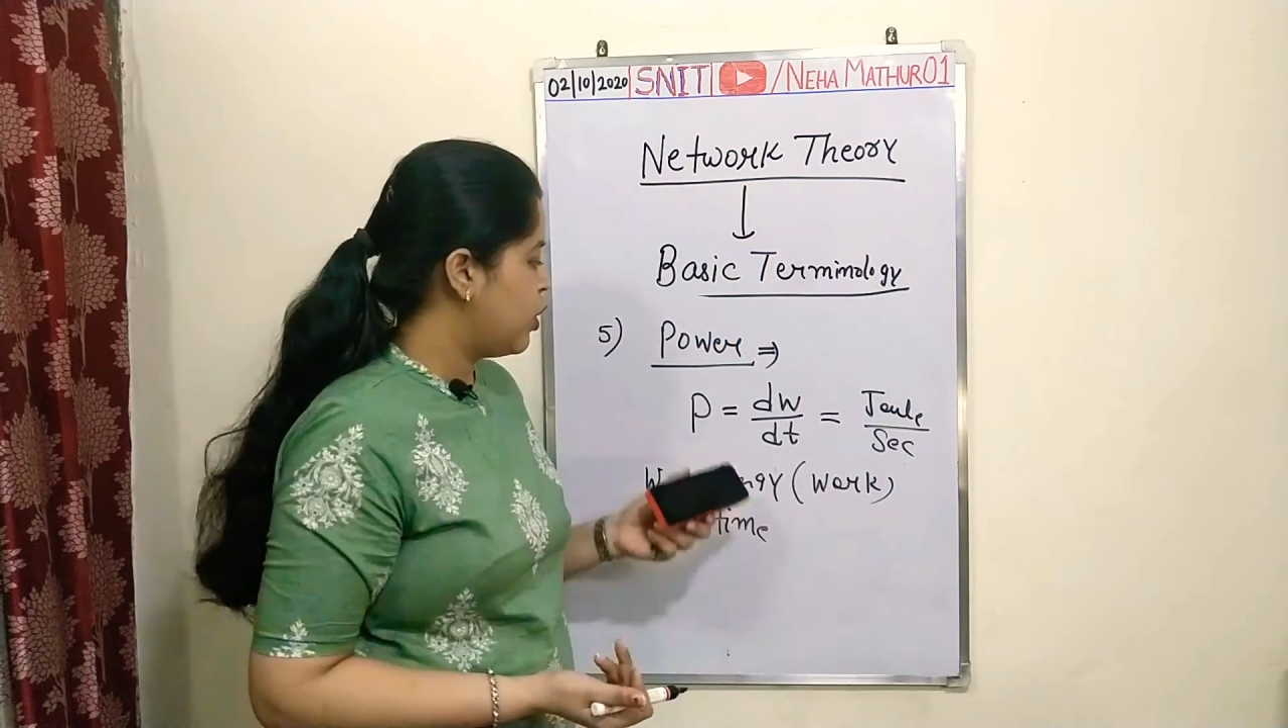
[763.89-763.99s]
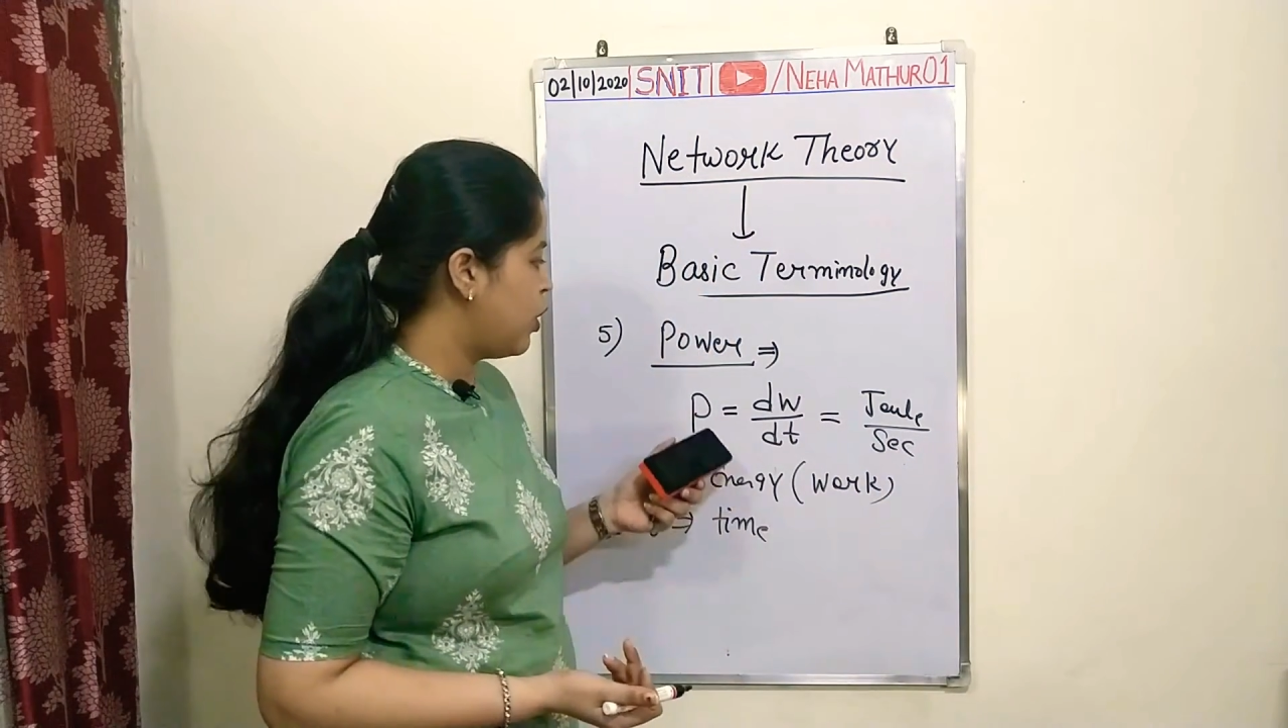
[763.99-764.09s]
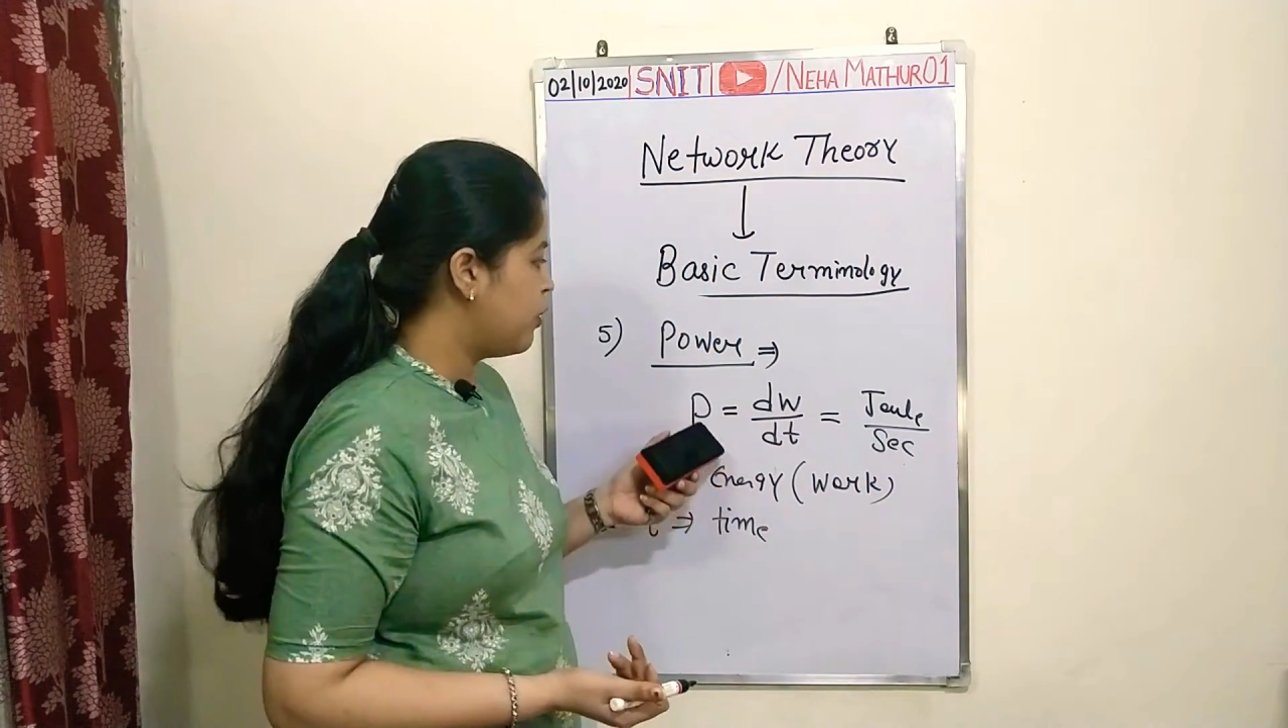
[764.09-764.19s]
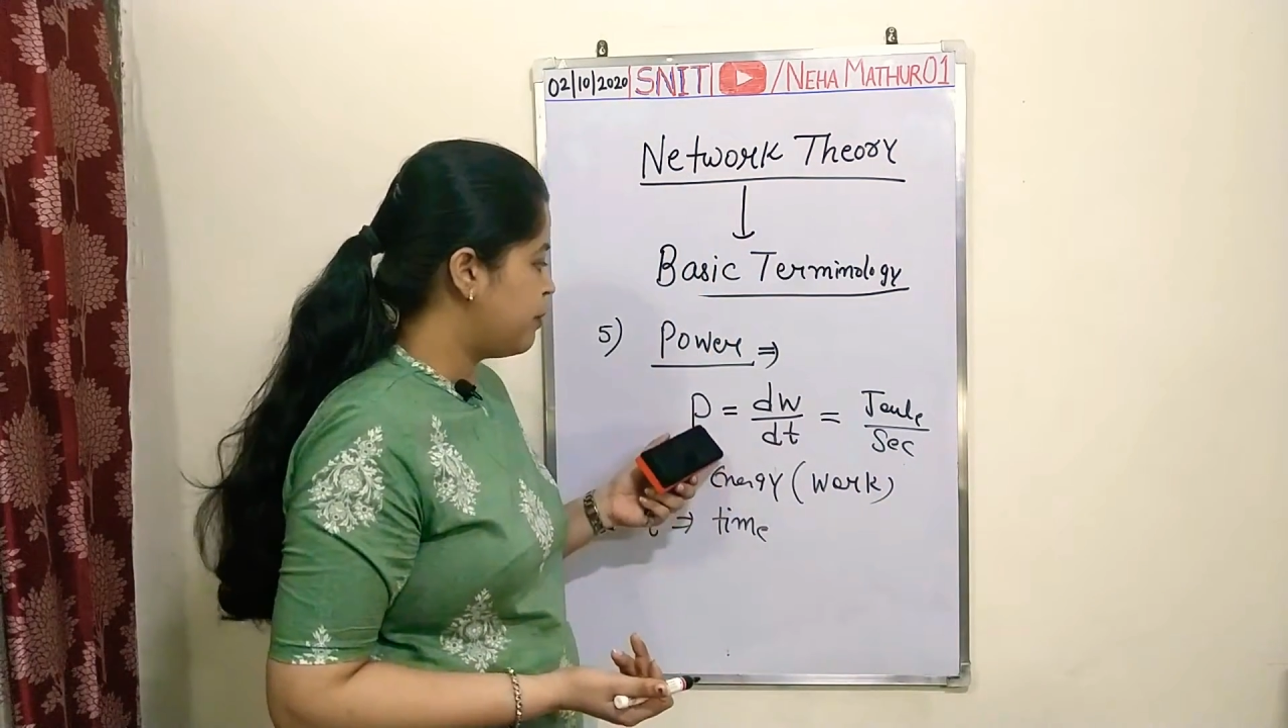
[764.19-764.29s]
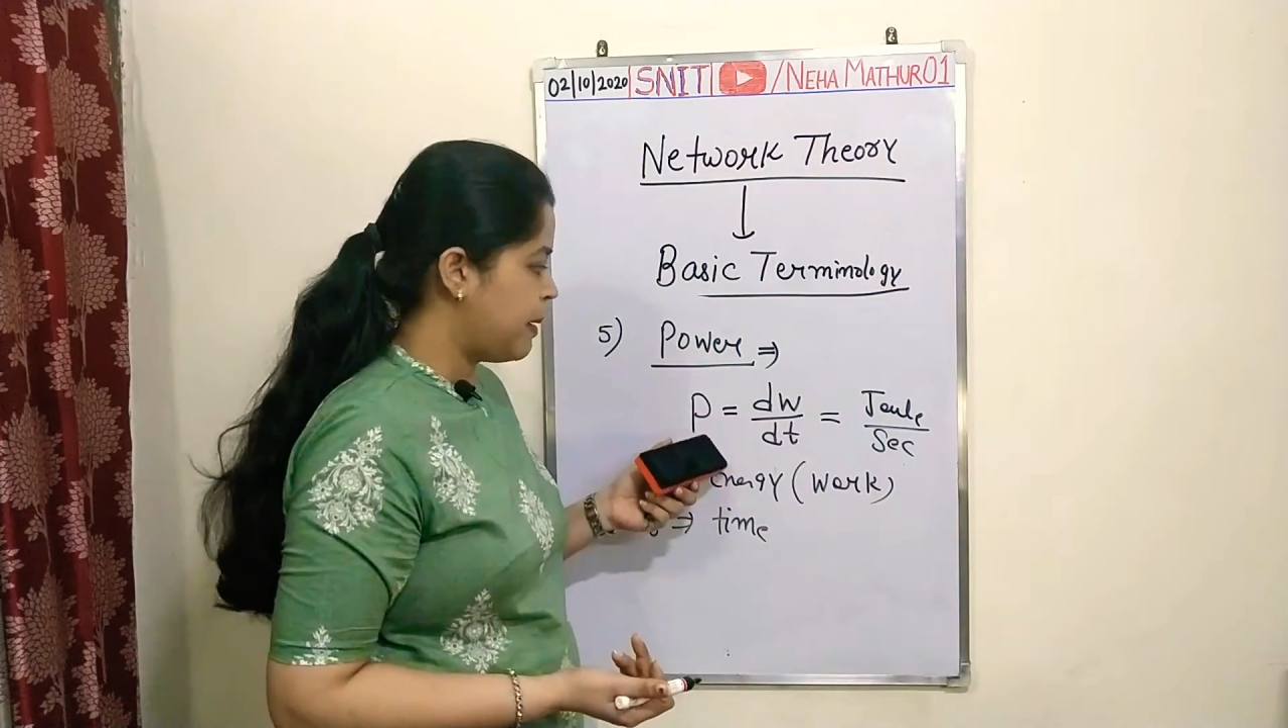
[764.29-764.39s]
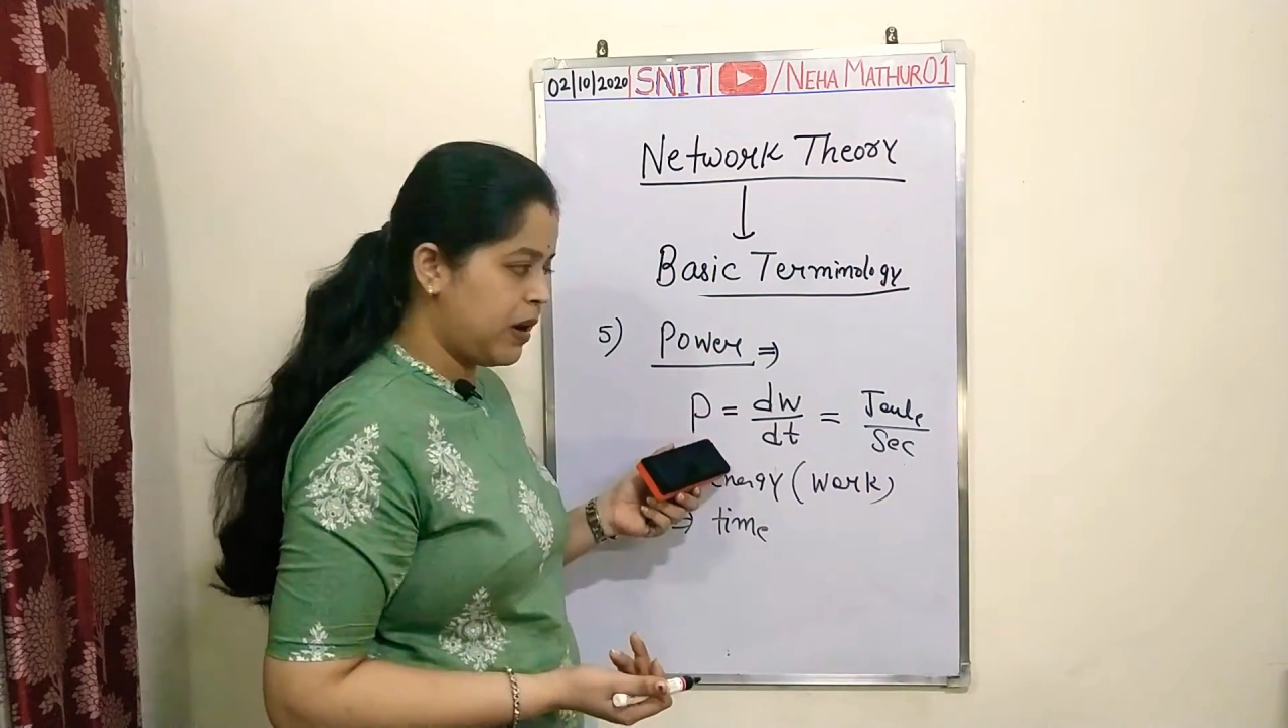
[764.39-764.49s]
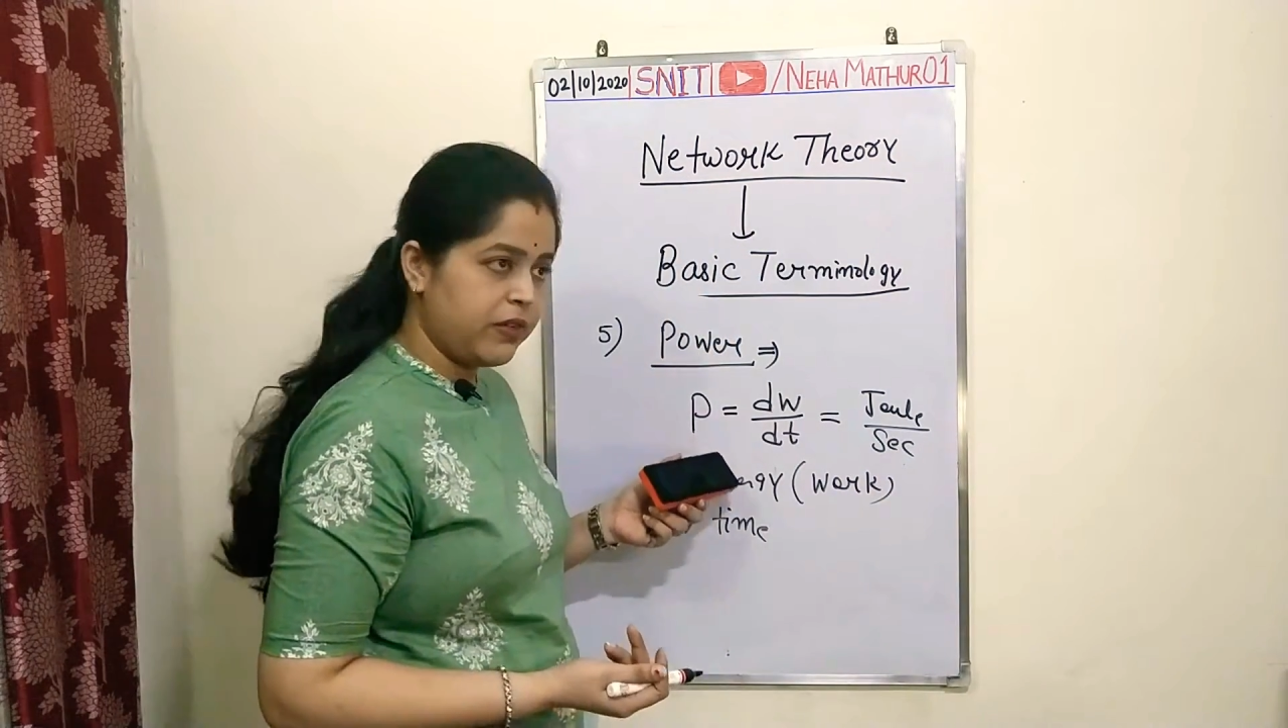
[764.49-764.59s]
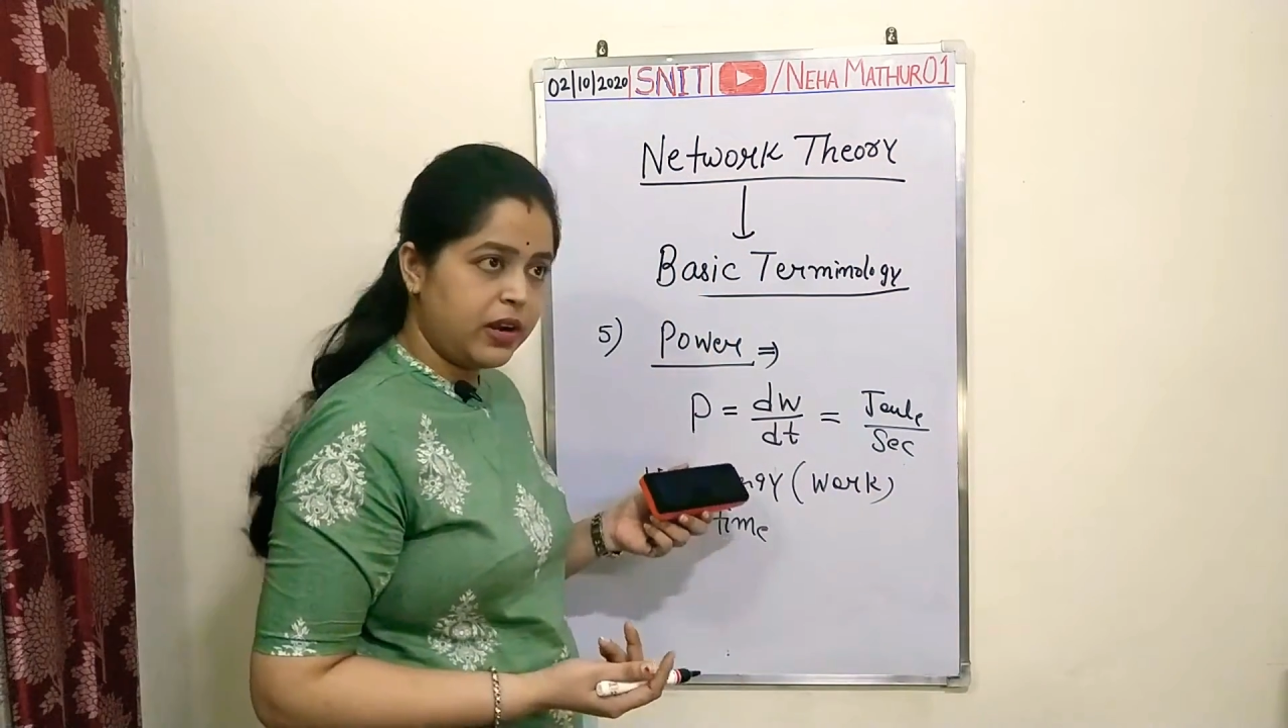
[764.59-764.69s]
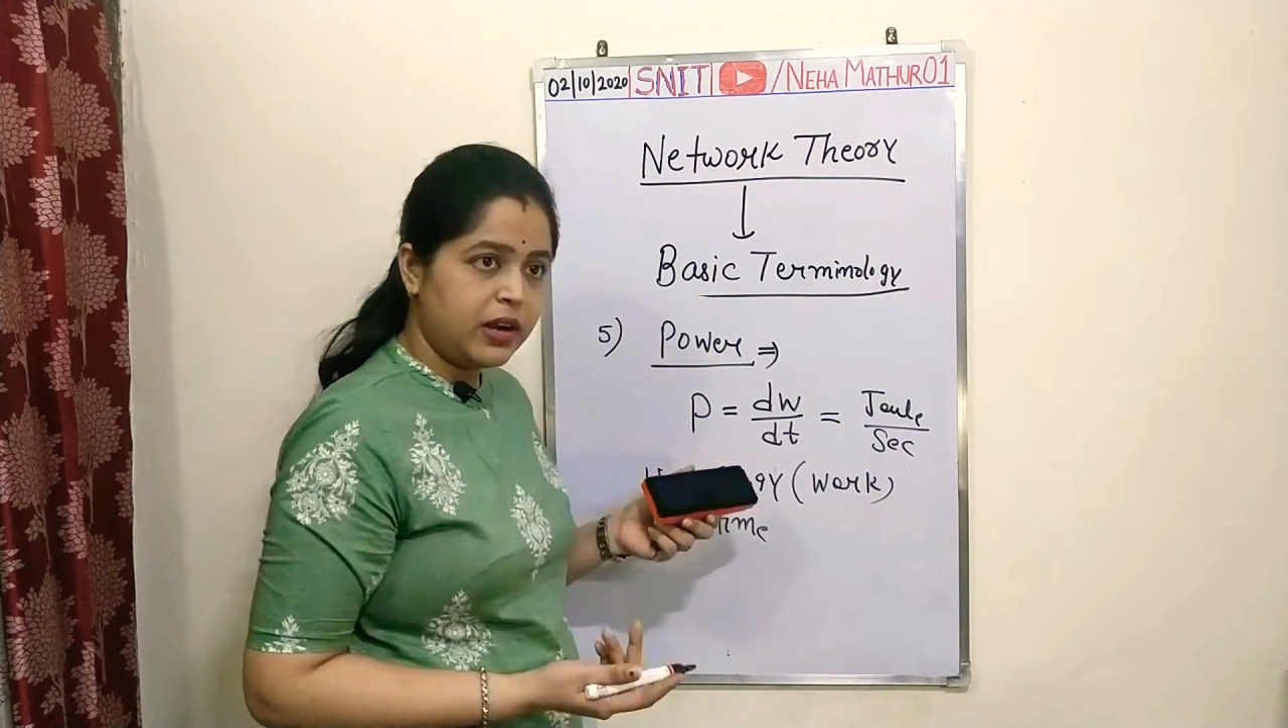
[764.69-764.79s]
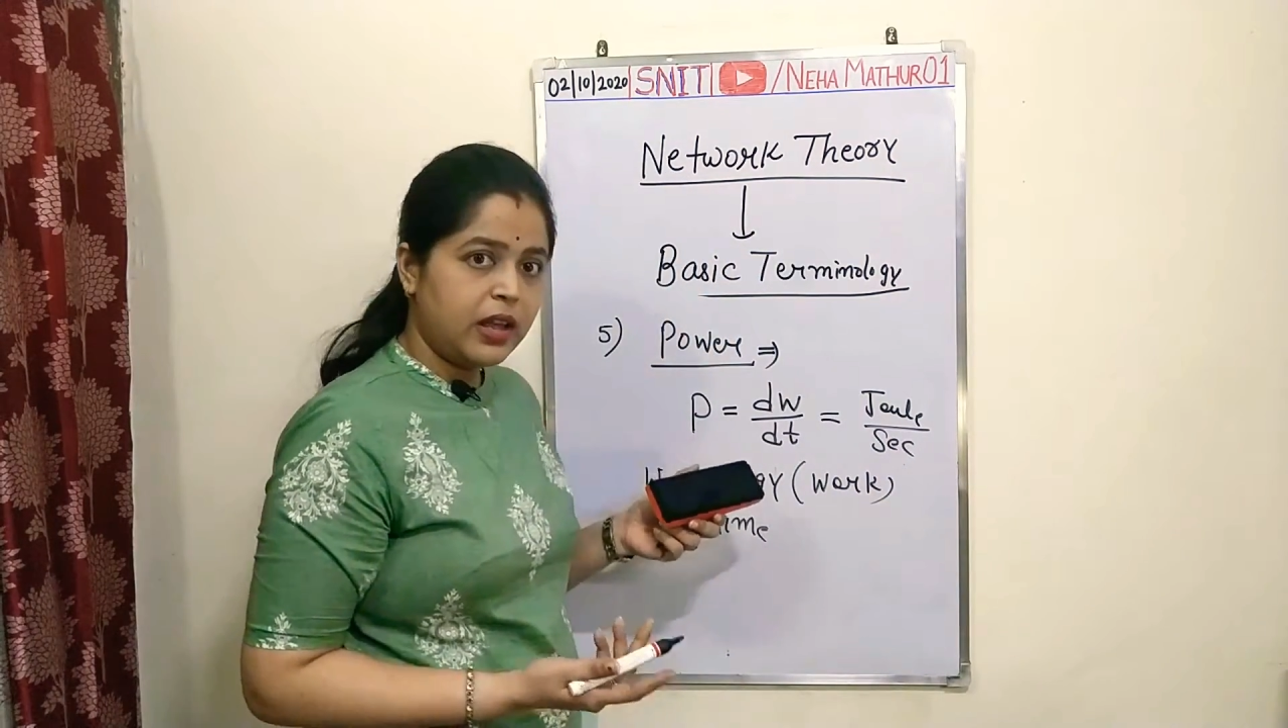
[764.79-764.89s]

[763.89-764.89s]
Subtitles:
of power,